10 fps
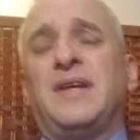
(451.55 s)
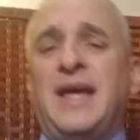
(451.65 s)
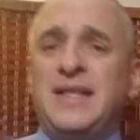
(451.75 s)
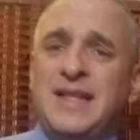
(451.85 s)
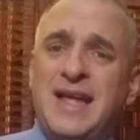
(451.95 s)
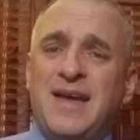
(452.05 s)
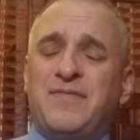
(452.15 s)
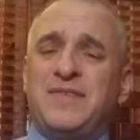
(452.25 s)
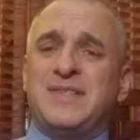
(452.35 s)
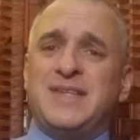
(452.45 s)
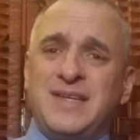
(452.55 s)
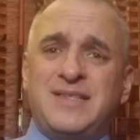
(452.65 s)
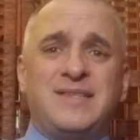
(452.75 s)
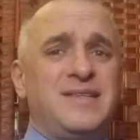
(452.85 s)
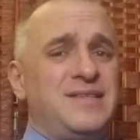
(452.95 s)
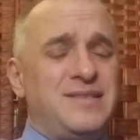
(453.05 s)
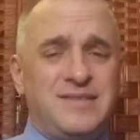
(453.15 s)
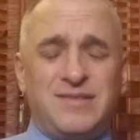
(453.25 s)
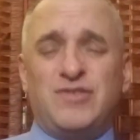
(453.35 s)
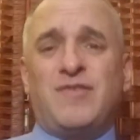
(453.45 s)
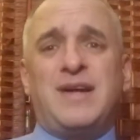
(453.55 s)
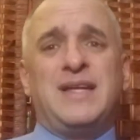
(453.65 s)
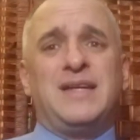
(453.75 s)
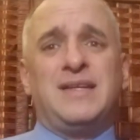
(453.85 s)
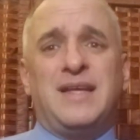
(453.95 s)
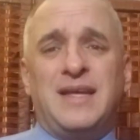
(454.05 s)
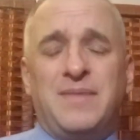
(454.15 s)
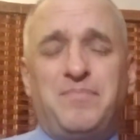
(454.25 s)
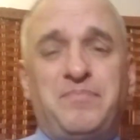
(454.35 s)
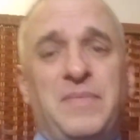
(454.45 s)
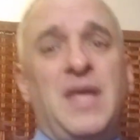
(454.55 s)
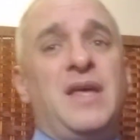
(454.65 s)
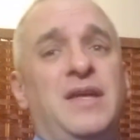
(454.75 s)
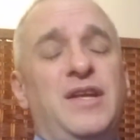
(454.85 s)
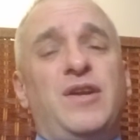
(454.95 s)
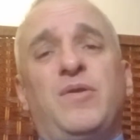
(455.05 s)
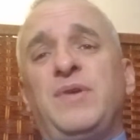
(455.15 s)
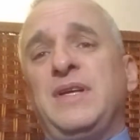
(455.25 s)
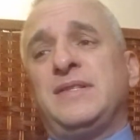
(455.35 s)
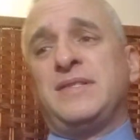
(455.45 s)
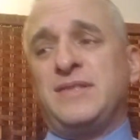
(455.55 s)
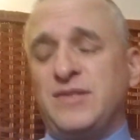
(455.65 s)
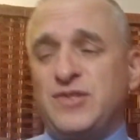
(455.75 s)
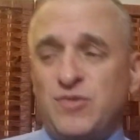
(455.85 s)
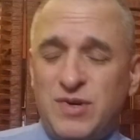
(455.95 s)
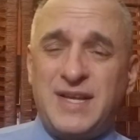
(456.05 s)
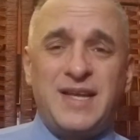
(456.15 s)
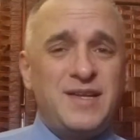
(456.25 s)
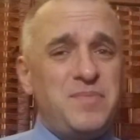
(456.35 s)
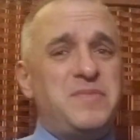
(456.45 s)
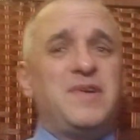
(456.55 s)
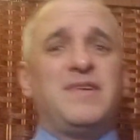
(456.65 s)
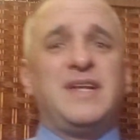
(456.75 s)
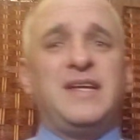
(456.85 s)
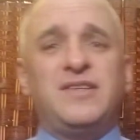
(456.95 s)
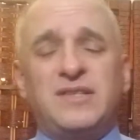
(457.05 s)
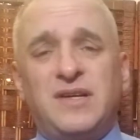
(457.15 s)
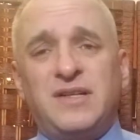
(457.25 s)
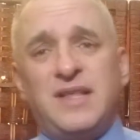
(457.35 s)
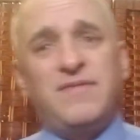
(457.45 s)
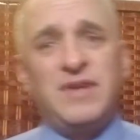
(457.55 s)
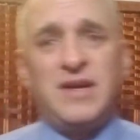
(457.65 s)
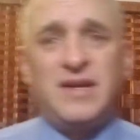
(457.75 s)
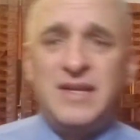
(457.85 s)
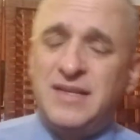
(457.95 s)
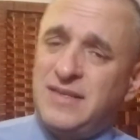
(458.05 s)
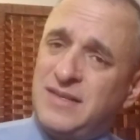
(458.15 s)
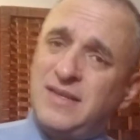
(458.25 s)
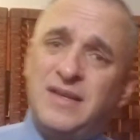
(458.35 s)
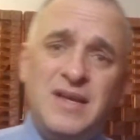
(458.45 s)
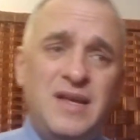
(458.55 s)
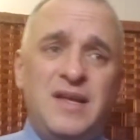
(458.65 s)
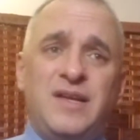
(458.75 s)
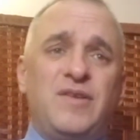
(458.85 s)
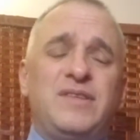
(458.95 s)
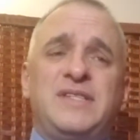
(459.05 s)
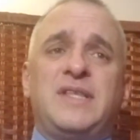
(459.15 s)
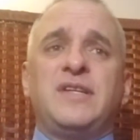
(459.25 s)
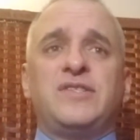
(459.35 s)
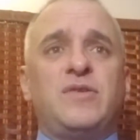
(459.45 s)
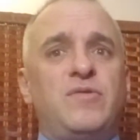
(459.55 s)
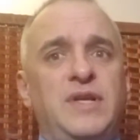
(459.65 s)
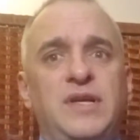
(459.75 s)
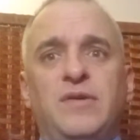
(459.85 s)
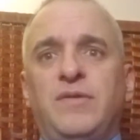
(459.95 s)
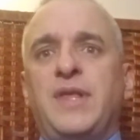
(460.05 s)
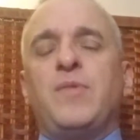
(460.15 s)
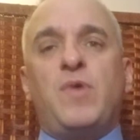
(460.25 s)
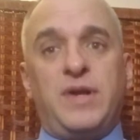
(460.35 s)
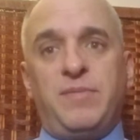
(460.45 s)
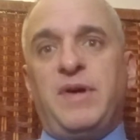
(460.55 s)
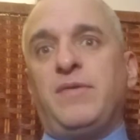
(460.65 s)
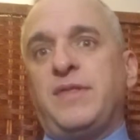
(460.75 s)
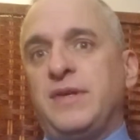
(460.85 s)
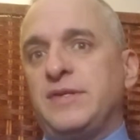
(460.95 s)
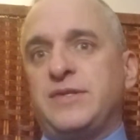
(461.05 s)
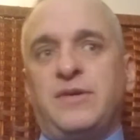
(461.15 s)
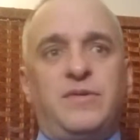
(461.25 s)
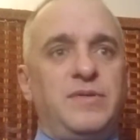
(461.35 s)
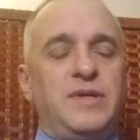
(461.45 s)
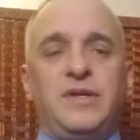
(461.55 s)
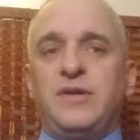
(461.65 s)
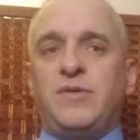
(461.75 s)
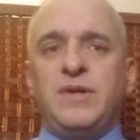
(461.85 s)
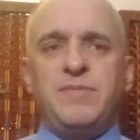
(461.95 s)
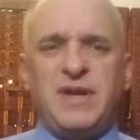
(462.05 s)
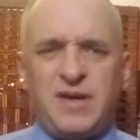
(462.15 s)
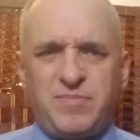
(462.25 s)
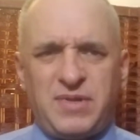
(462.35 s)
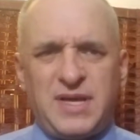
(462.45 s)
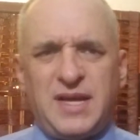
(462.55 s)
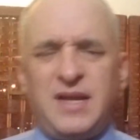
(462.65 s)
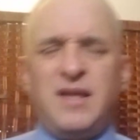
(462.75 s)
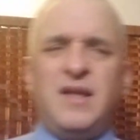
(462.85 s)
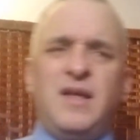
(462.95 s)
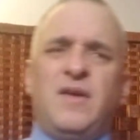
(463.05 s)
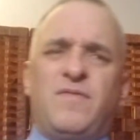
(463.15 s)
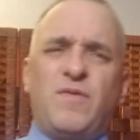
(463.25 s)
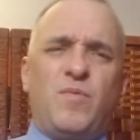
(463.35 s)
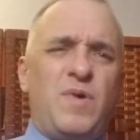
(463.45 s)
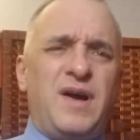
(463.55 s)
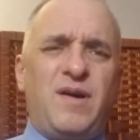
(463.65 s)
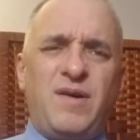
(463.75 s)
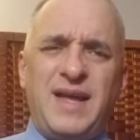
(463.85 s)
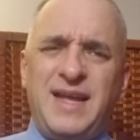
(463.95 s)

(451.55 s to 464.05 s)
And they have to test it and try it. And, he's sort of getting up there in age, Le'Veon. And, these things don't heal, and they want him healthy. So, he may not play for a while.